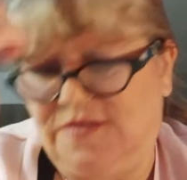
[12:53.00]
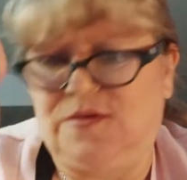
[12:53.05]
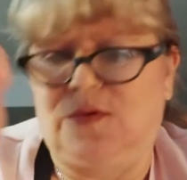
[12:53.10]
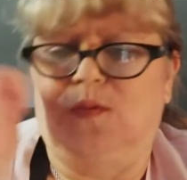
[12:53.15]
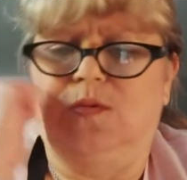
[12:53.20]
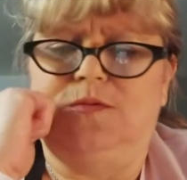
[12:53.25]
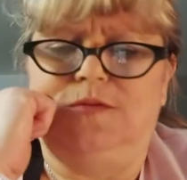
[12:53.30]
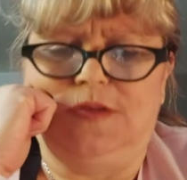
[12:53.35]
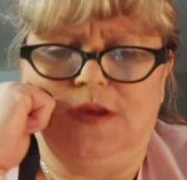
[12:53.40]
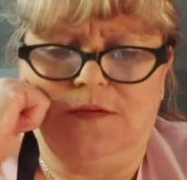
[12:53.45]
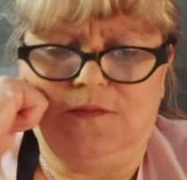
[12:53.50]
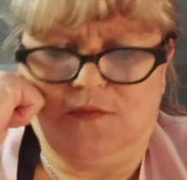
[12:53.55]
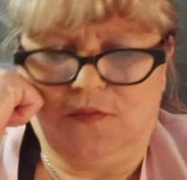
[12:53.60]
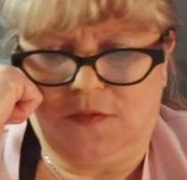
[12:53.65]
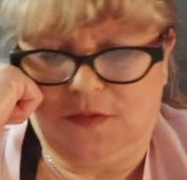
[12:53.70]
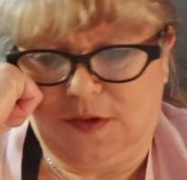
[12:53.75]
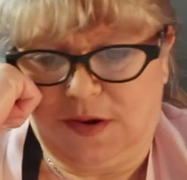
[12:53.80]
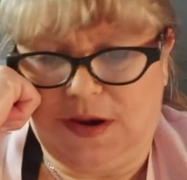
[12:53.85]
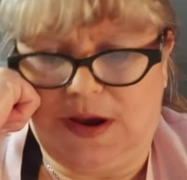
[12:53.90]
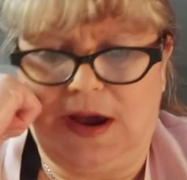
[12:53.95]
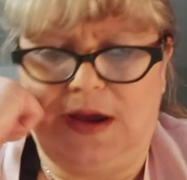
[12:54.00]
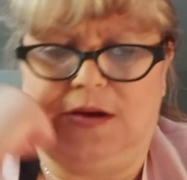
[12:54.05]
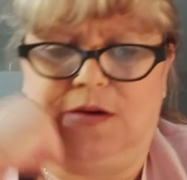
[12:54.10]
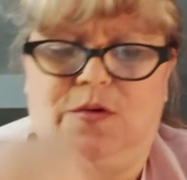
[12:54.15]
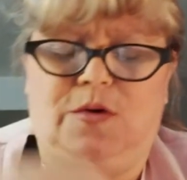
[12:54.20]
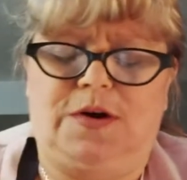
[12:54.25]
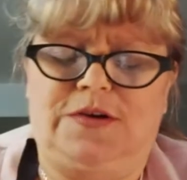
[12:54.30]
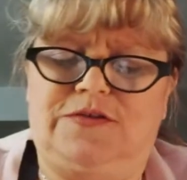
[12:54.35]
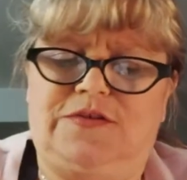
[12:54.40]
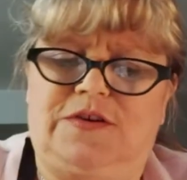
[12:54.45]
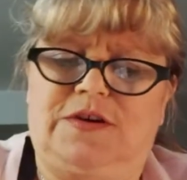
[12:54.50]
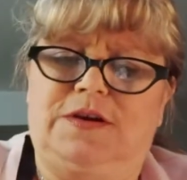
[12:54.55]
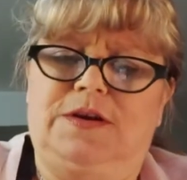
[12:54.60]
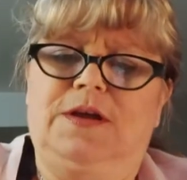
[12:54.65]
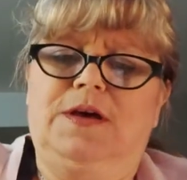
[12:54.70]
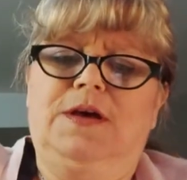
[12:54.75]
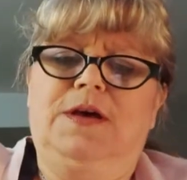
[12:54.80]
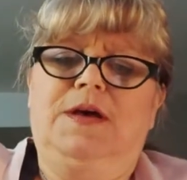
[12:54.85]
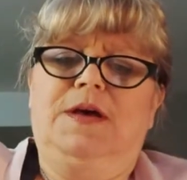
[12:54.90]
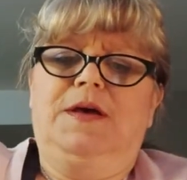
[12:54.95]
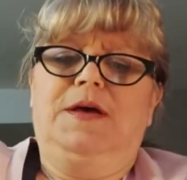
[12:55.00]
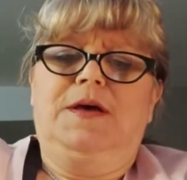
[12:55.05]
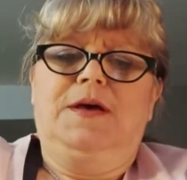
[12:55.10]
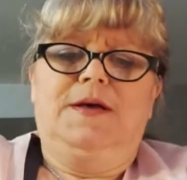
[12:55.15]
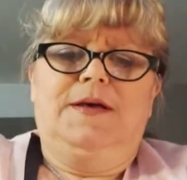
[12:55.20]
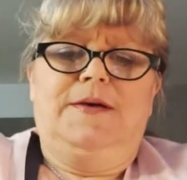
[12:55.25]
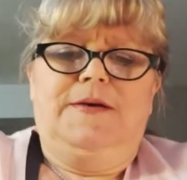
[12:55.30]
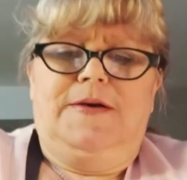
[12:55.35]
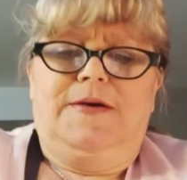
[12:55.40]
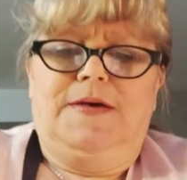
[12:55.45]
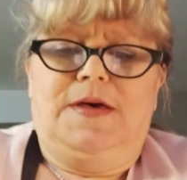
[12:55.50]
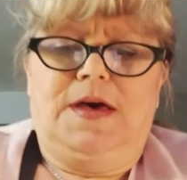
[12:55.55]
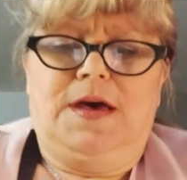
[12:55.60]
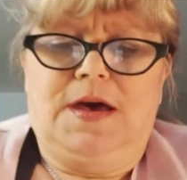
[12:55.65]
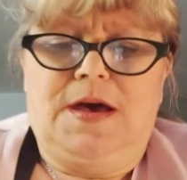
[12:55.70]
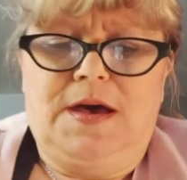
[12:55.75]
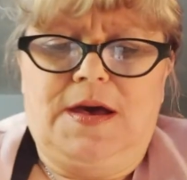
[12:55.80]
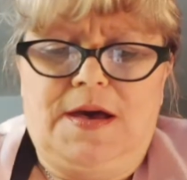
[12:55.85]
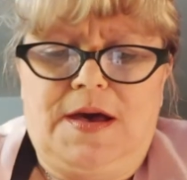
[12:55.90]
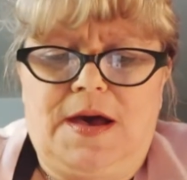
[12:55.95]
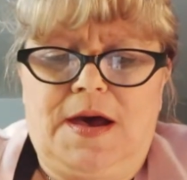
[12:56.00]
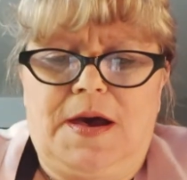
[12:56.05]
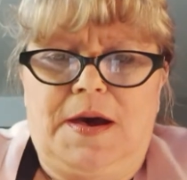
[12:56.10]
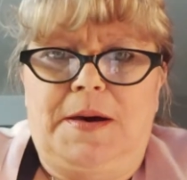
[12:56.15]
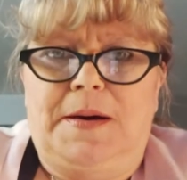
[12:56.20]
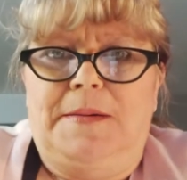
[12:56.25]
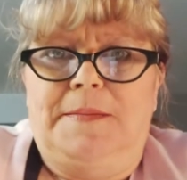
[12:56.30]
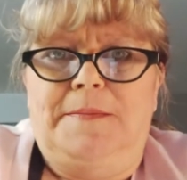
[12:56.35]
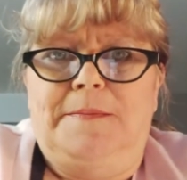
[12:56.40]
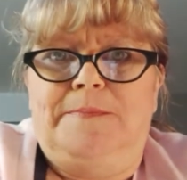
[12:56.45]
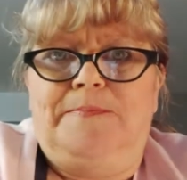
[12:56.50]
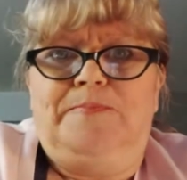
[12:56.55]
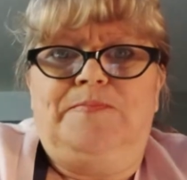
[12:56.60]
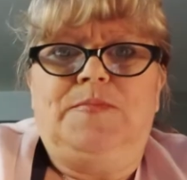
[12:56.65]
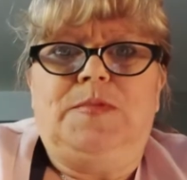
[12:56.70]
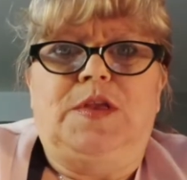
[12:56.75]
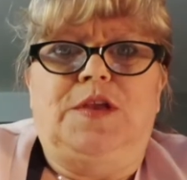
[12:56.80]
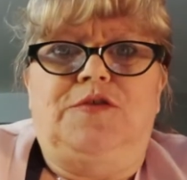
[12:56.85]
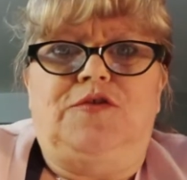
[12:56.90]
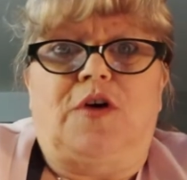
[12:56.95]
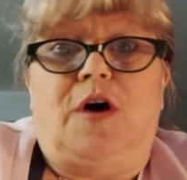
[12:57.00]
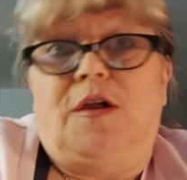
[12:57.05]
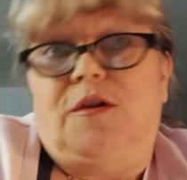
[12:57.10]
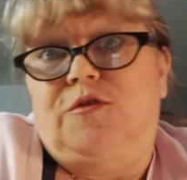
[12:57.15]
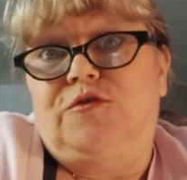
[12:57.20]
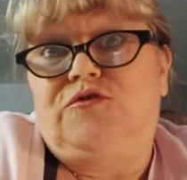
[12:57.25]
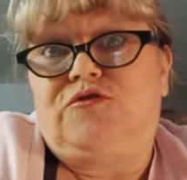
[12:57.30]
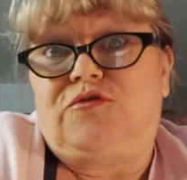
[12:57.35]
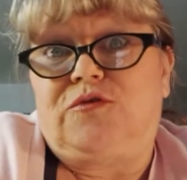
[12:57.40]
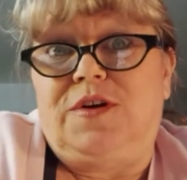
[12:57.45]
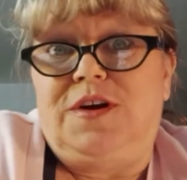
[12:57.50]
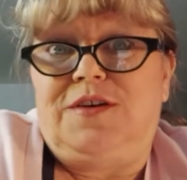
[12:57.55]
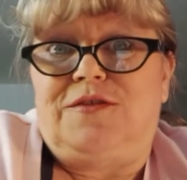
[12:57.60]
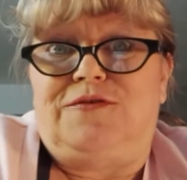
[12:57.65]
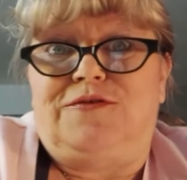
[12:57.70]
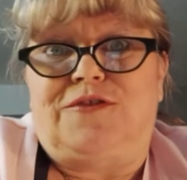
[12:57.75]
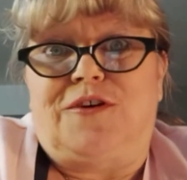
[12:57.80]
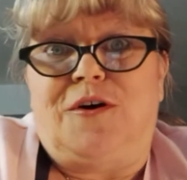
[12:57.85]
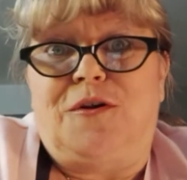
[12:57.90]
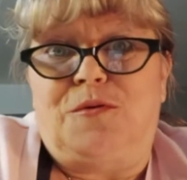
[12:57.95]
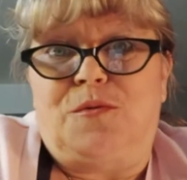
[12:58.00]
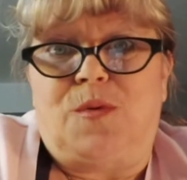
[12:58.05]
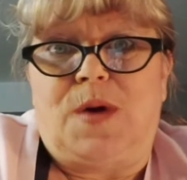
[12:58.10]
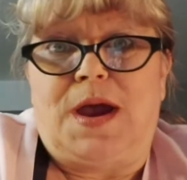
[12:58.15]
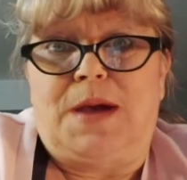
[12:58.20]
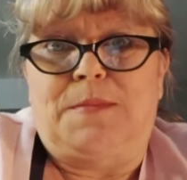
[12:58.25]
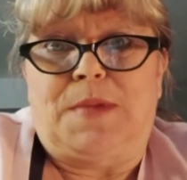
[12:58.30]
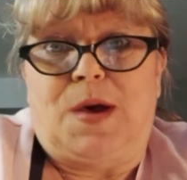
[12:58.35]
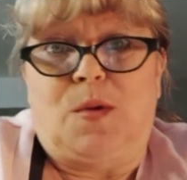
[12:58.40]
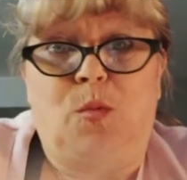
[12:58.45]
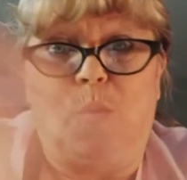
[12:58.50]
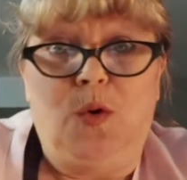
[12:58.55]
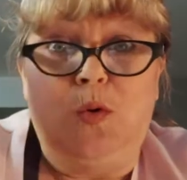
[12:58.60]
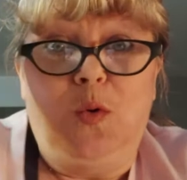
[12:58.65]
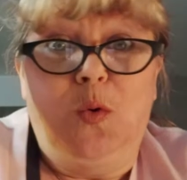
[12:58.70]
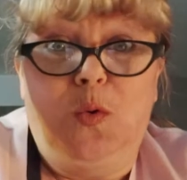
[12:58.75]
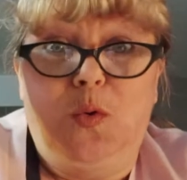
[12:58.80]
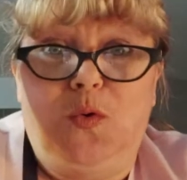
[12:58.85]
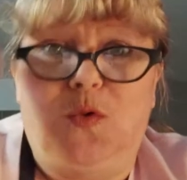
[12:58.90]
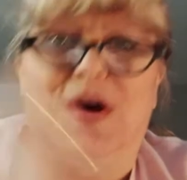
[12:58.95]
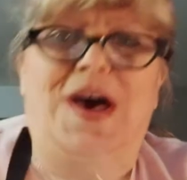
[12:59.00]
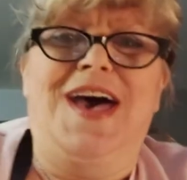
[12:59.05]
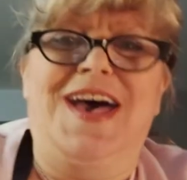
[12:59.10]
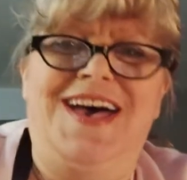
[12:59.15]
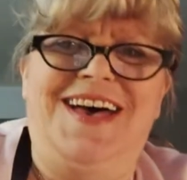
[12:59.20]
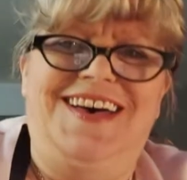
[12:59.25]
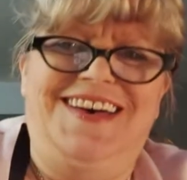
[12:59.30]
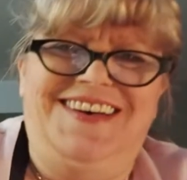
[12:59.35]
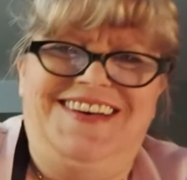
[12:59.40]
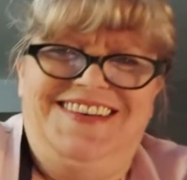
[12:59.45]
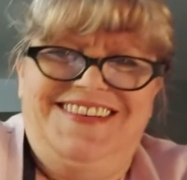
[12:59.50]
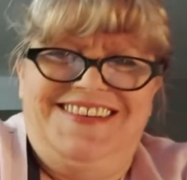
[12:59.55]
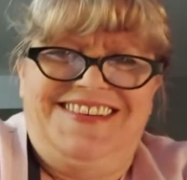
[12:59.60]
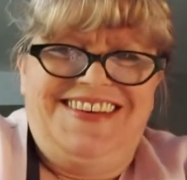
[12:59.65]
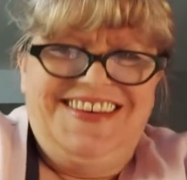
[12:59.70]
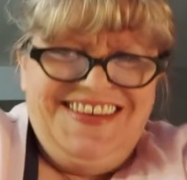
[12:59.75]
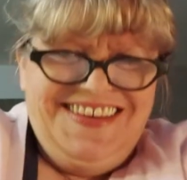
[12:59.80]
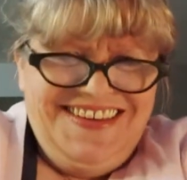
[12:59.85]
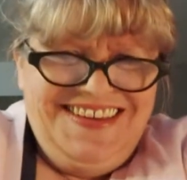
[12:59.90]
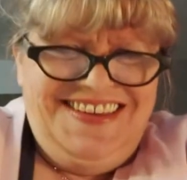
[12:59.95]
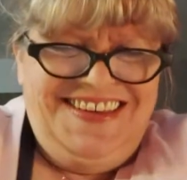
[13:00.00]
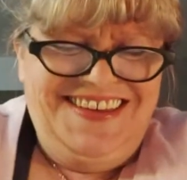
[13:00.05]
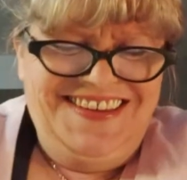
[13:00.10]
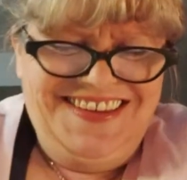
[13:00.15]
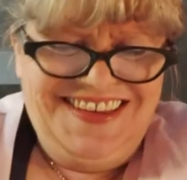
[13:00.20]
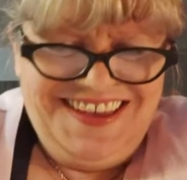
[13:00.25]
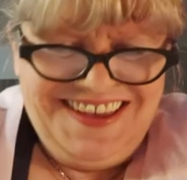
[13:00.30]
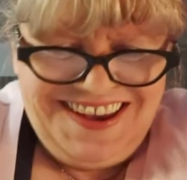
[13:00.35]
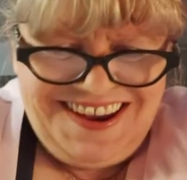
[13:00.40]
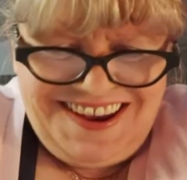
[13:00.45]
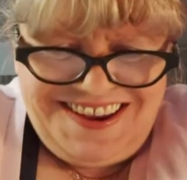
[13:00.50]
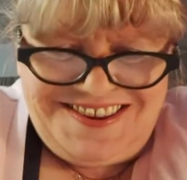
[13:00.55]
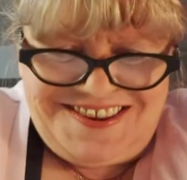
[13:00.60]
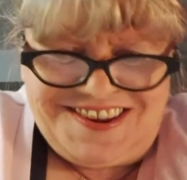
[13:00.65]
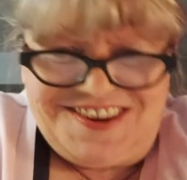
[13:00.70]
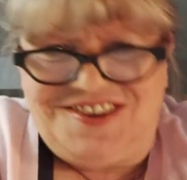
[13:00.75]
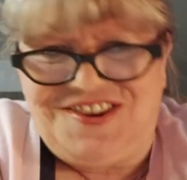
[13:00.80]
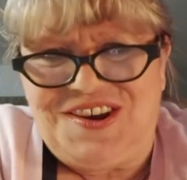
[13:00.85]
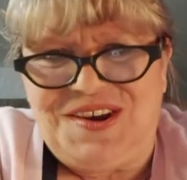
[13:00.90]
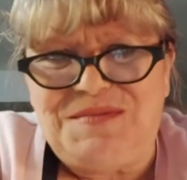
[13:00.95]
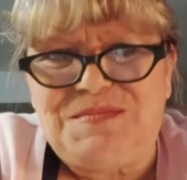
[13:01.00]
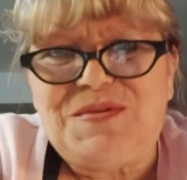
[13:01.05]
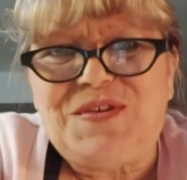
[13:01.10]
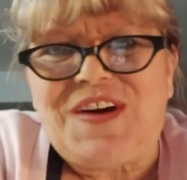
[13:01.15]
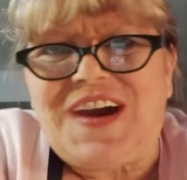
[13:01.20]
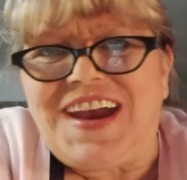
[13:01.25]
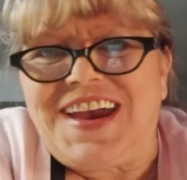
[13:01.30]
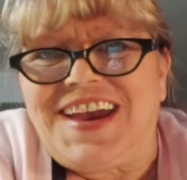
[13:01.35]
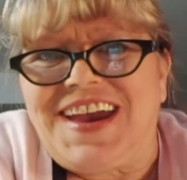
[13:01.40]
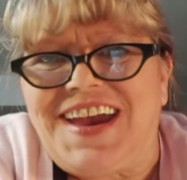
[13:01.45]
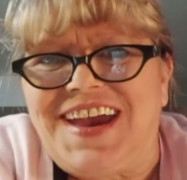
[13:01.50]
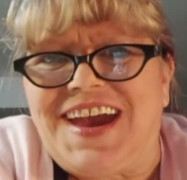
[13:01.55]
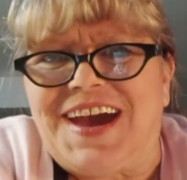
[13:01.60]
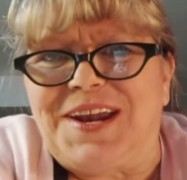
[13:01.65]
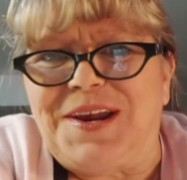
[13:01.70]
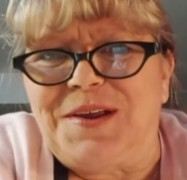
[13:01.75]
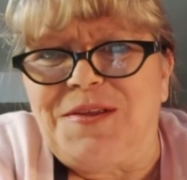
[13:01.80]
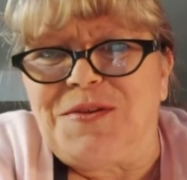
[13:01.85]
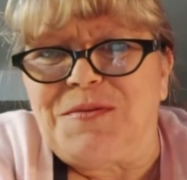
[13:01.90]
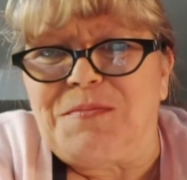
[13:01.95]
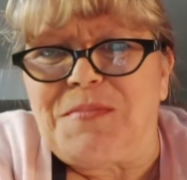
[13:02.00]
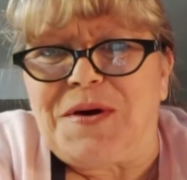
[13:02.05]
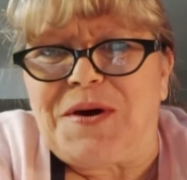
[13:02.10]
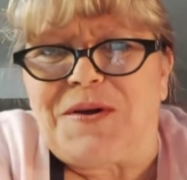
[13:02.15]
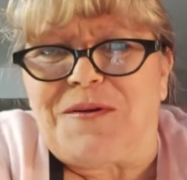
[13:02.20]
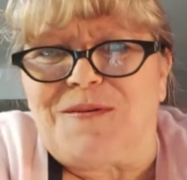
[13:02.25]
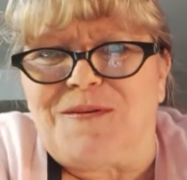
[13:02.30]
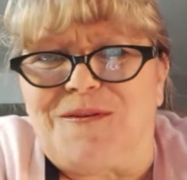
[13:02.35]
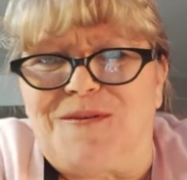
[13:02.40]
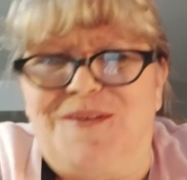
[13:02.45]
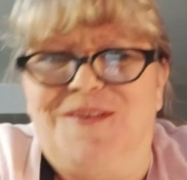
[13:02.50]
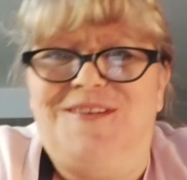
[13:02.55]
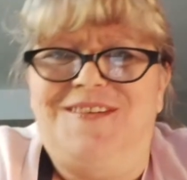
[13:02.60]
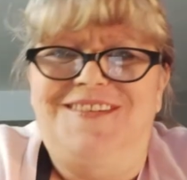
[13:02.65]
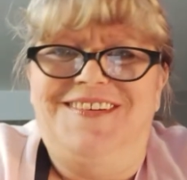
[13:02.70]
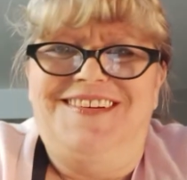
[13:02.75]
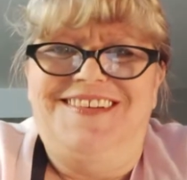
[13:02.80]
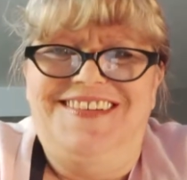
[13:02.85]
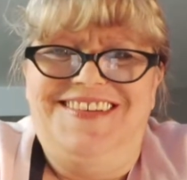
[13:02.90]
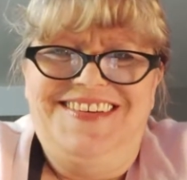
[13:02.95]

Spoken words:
a different kind of question. Dollar Tree or Dollarama? Woohoo! Because the cheaper I can get it, the better.